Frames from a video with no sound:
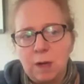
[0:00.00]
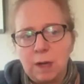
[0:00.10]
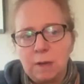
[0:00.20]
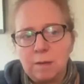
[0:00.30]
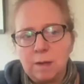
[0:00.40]

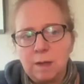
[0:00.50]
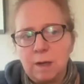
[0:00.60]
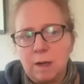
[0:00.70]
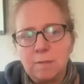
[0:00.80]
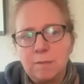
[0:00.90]
Okay.
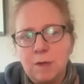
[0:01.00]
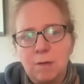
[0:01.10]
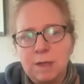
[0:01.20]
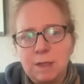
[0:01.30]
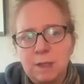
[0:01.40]
And I have
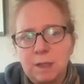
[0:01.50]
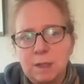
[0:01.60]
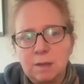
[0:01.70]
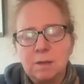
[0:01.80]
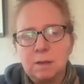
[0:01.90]
no
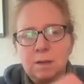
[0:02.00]
idea